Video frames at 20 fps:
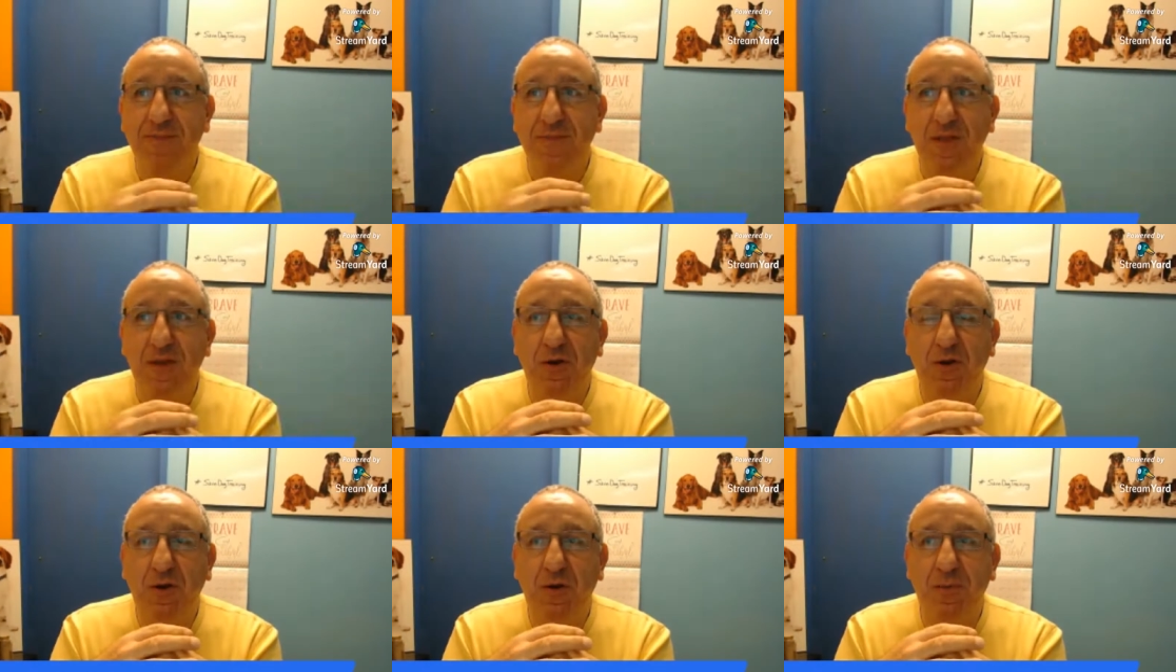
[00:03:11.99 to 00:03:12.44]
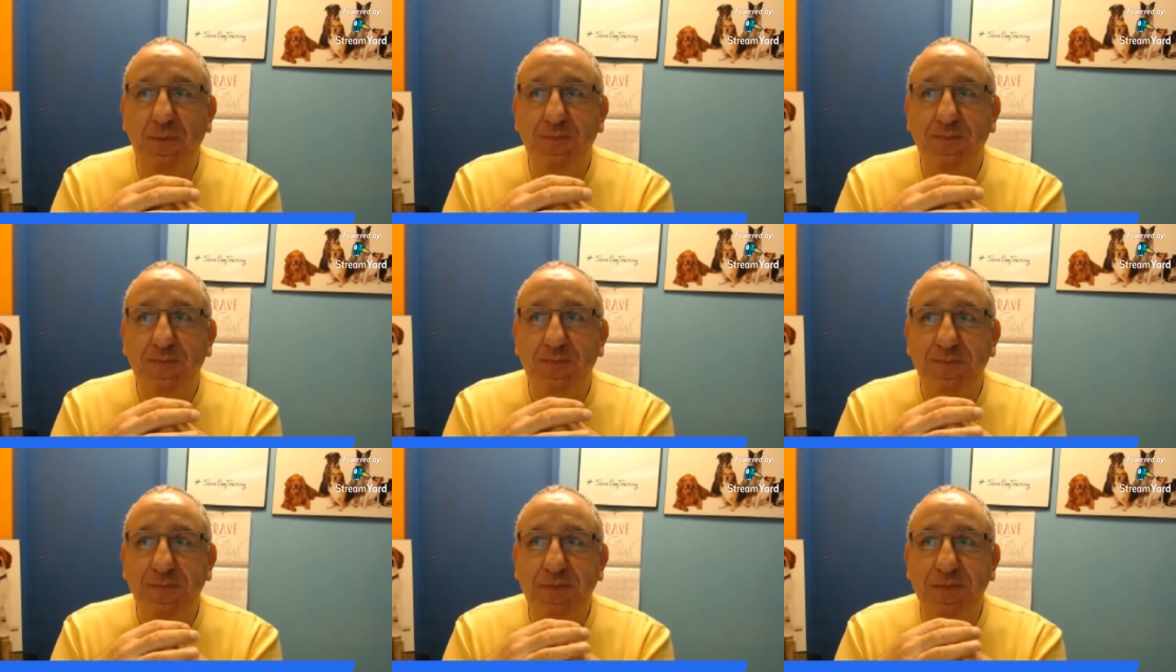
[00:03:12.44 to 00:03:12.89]
you know,
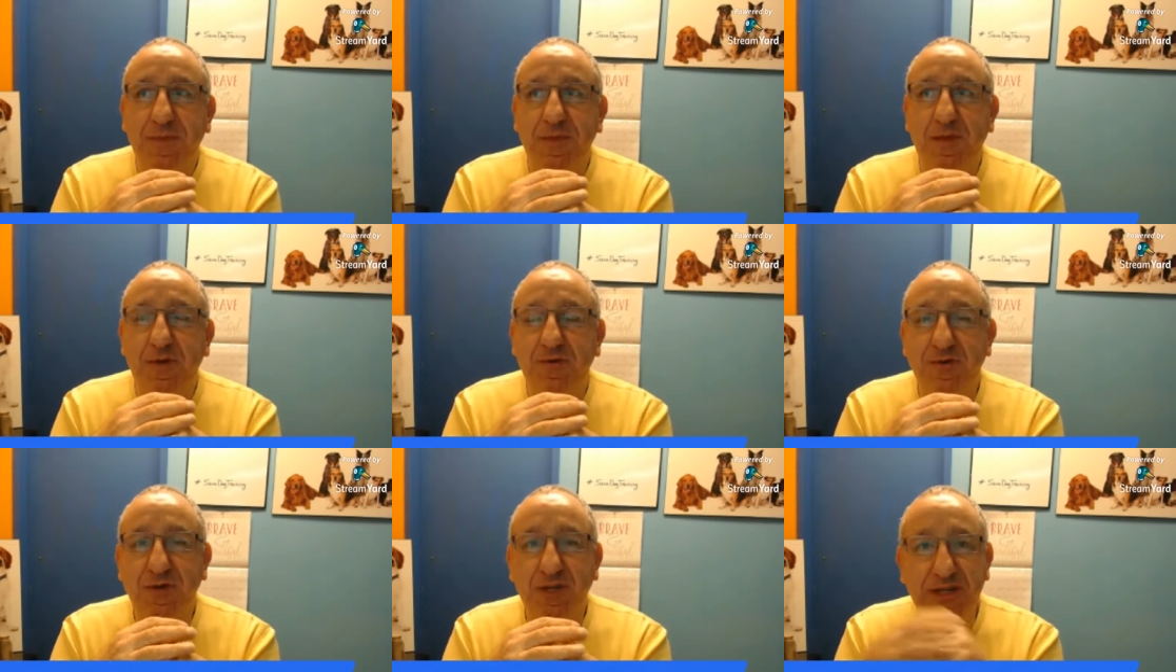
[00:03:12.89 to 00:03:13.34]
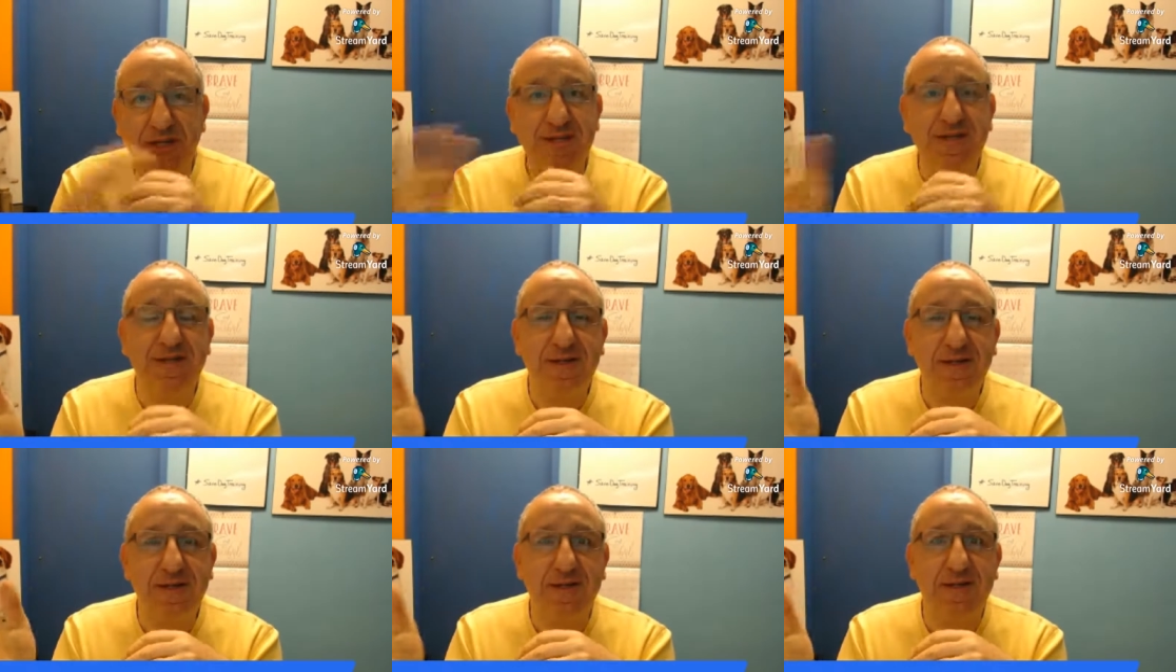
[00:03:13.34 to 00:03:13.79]
the
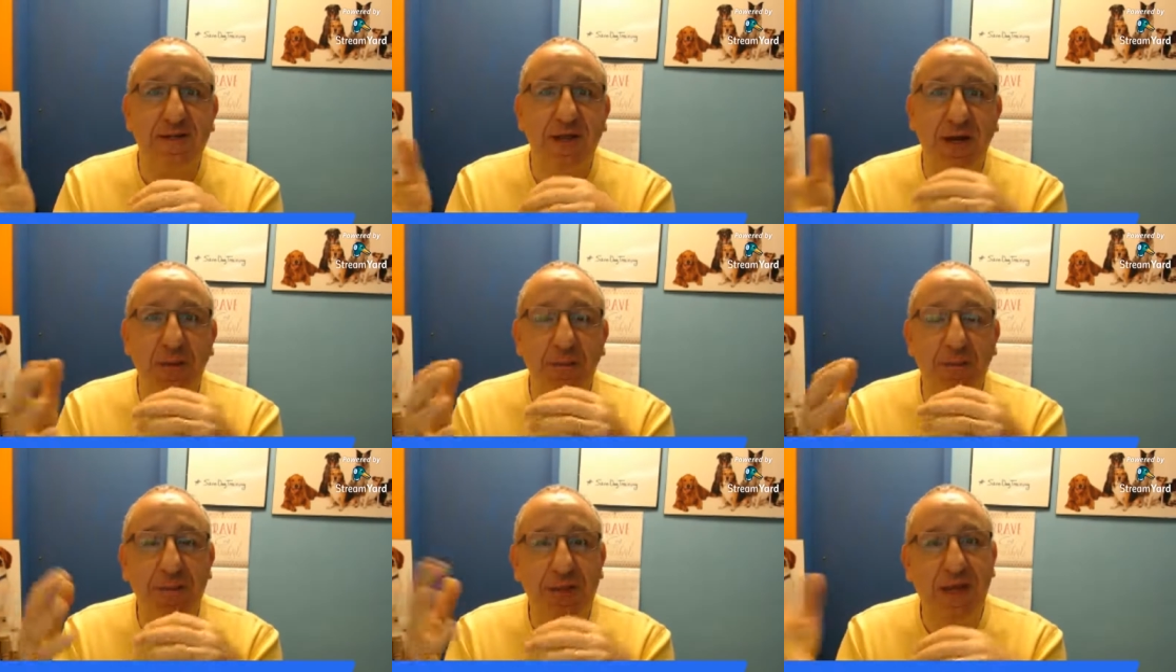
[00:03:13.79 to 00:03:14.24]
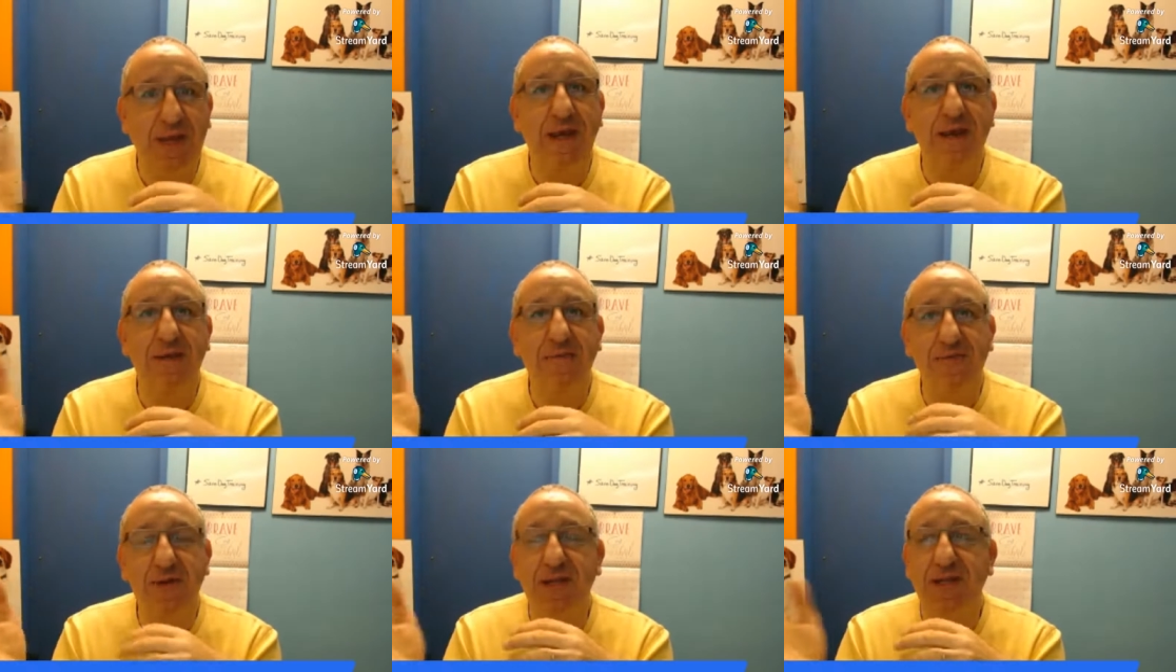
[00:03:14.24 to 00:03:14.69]
reason they're
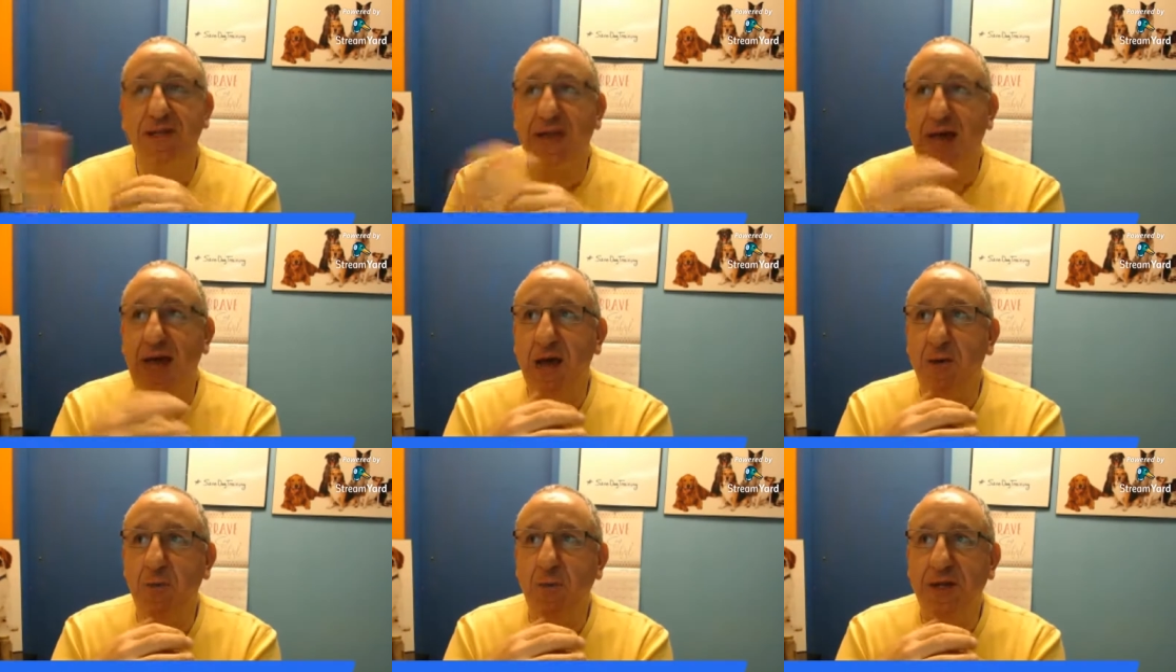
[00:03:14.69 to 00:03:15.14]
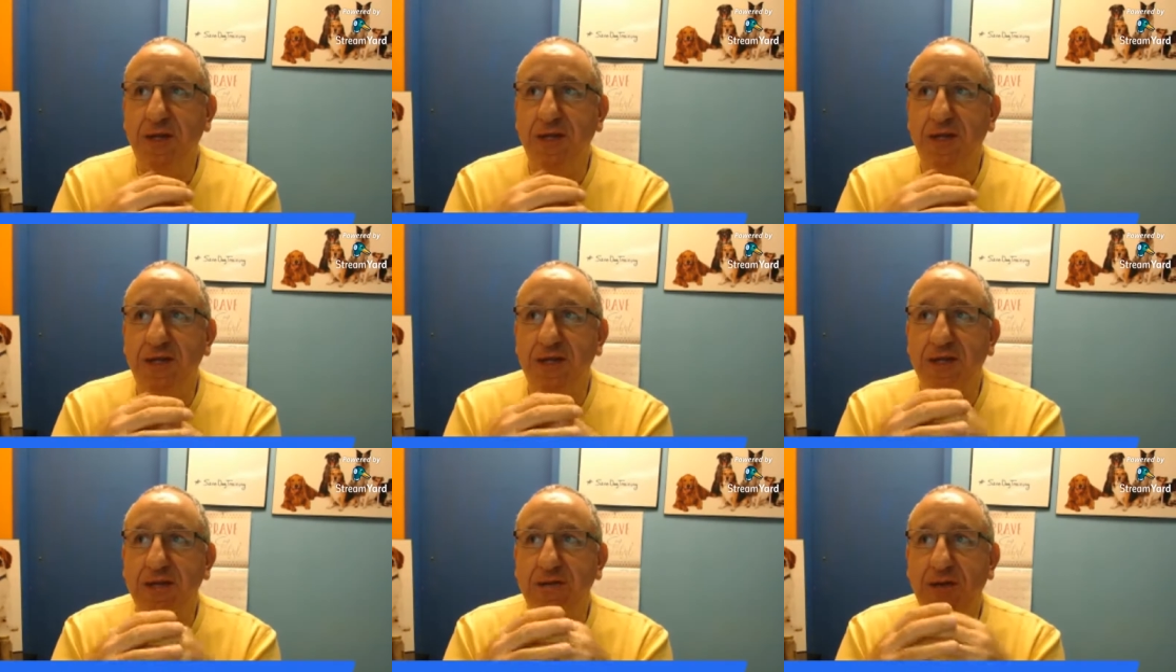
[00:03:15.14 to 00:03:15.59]
behaving that
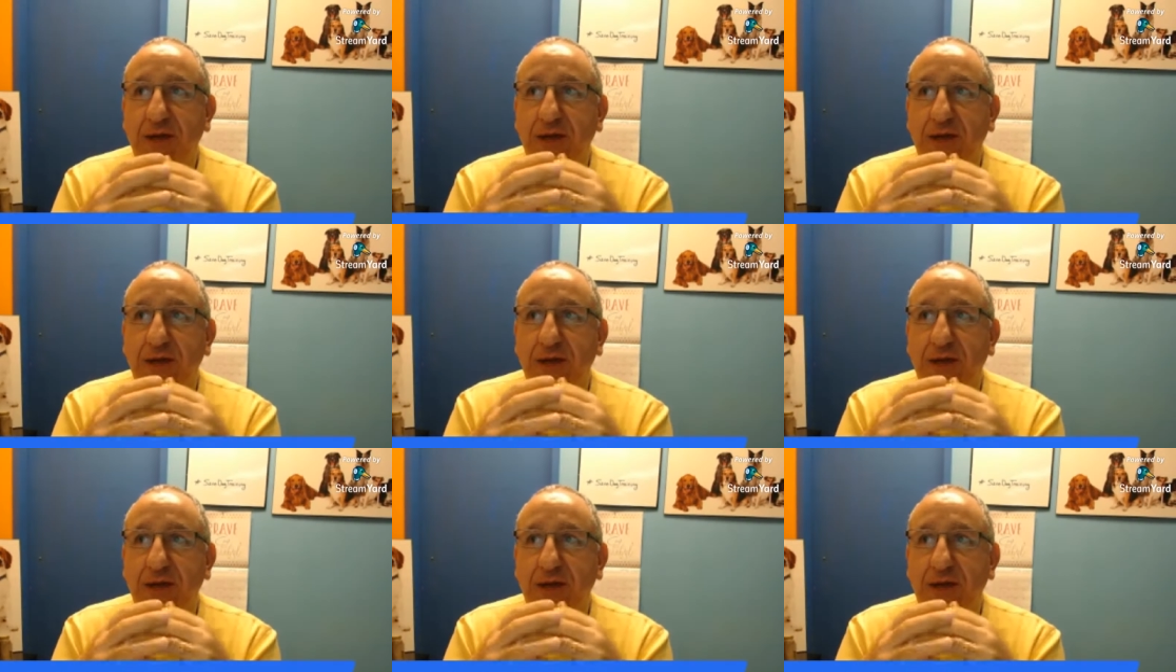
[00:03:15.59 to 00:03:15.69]
way,